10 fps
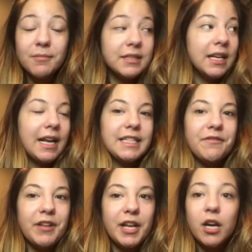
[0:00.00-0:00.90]
Today's
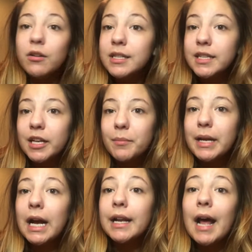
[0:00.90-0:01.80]
video is gonna
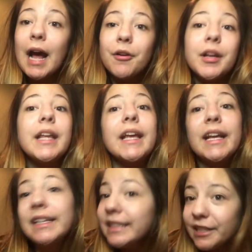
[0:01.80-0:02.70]
be on how to get
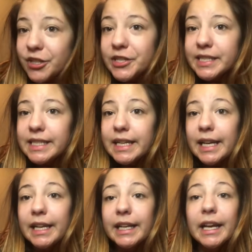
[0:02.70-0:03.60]
clear
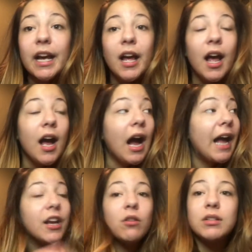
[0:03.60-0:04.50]
skin.
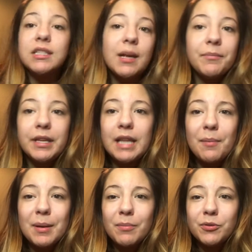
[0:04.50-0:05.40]
I know it's something that
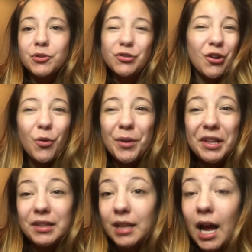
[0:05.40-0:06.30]
people struggle with
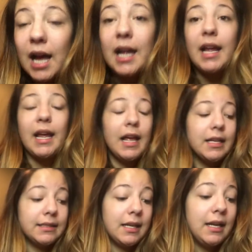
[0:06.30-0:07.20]
a lot,
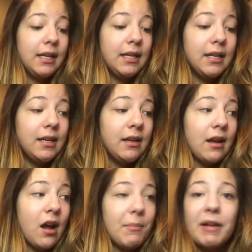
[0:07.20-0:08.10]
and
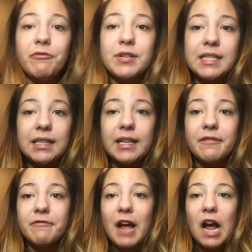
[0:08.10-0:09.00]
I've recently
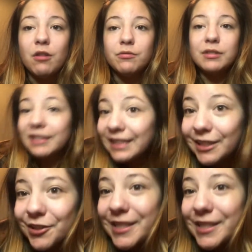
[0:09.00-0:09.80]
found clear